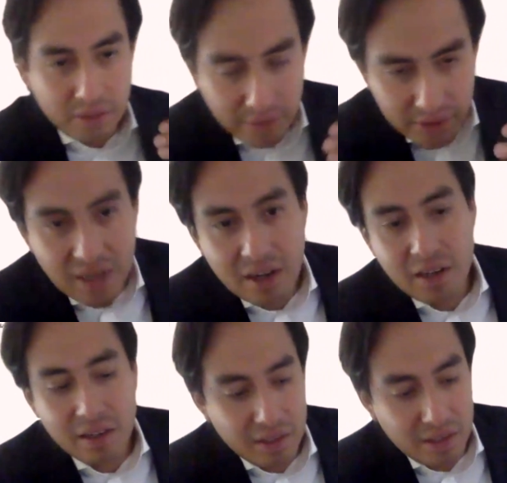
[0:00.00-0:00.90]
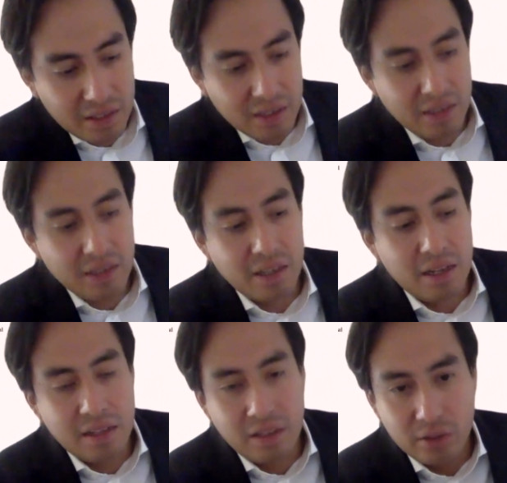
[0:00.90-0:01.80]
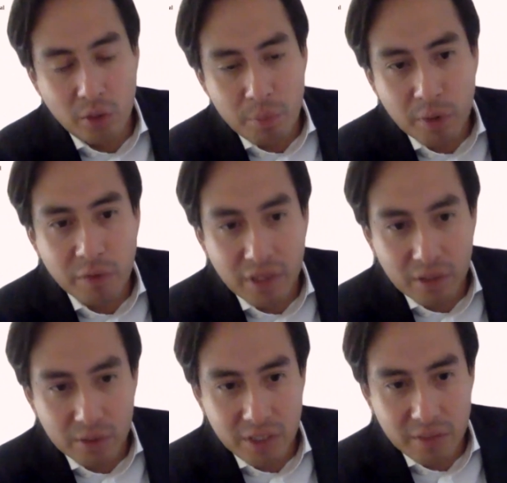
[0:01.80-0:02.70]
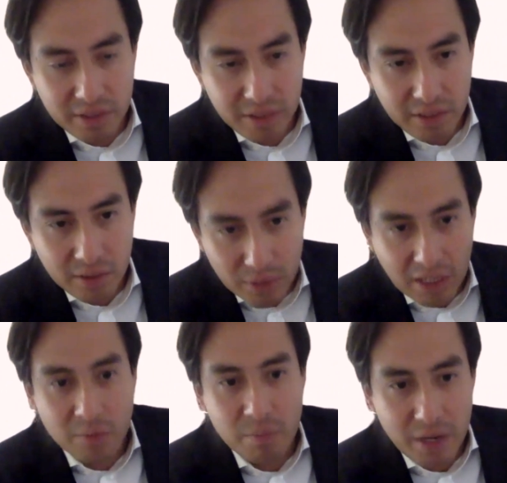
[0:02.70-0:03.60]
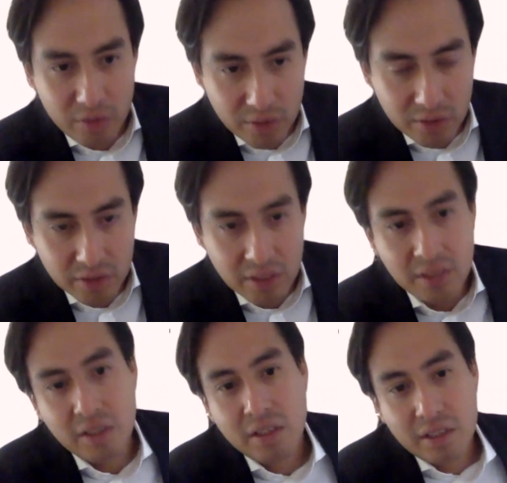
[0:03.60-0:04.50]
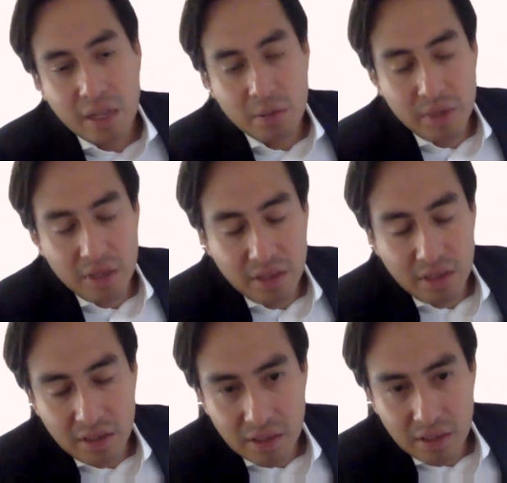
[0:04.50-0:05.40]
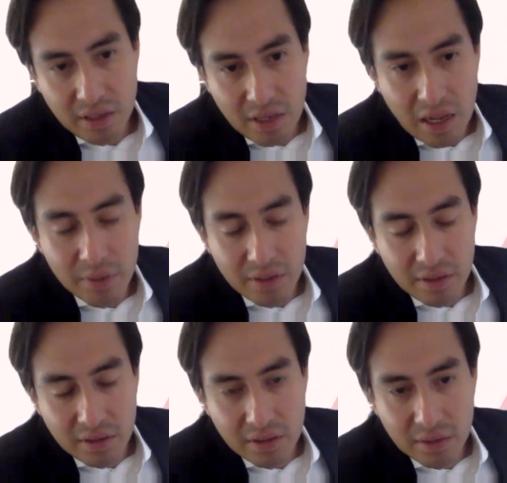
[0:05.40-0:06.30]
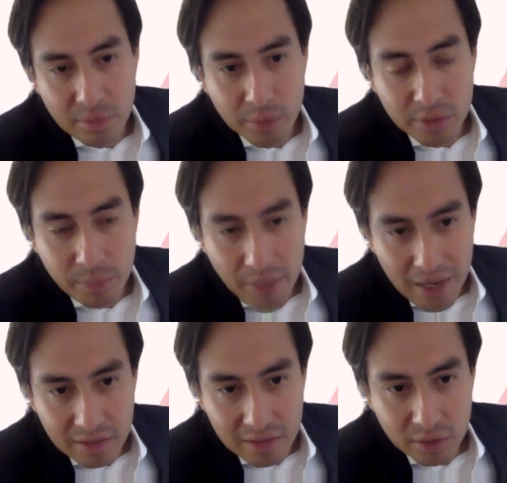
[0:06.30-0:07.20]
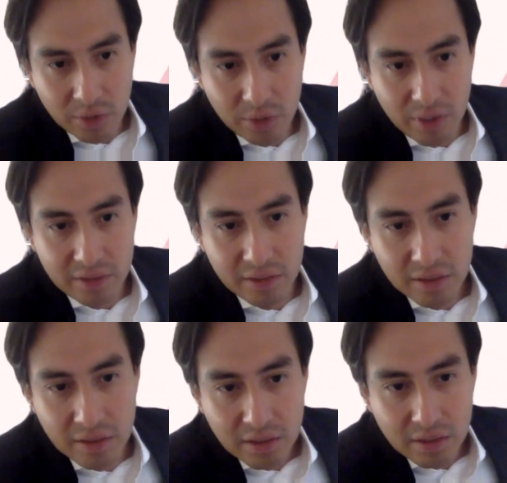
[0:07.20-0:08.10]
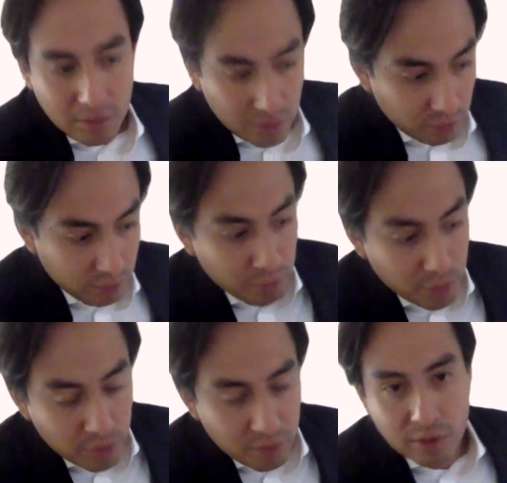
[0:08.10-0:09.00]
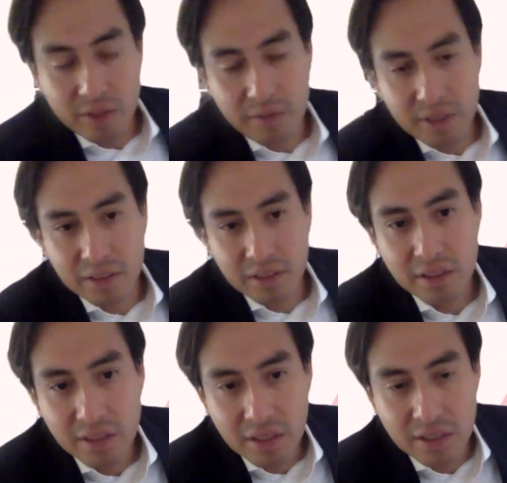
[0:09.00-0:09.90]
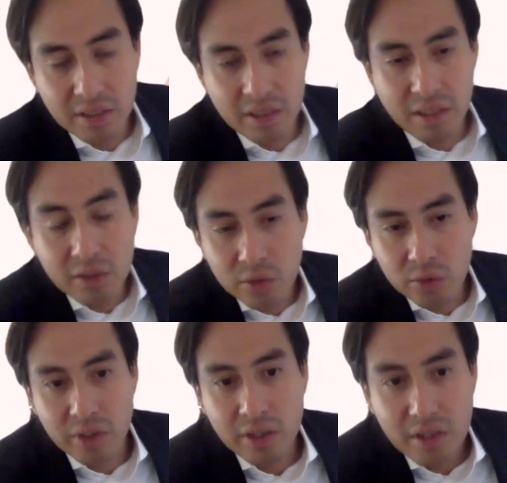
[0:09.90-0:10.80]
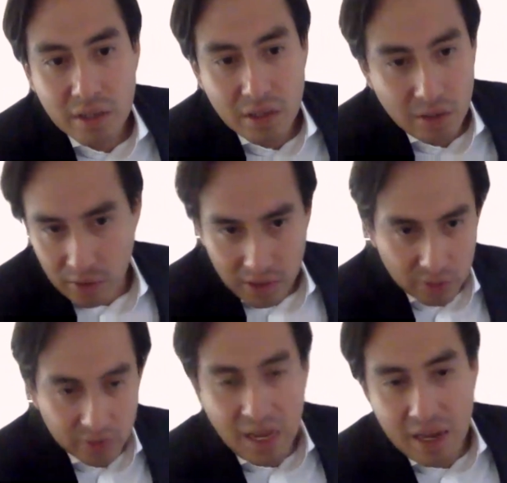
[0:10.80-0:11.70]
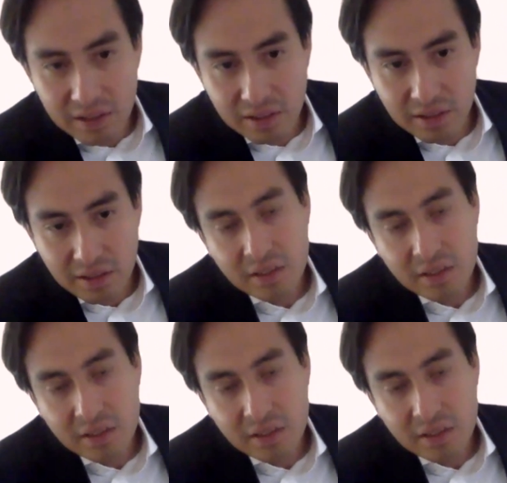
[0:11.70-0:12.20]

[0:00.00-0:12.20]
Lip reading: generally in the topic of inclusivity, what kind of measures can be have been put in place to address or to improve inclusivity in industry or in society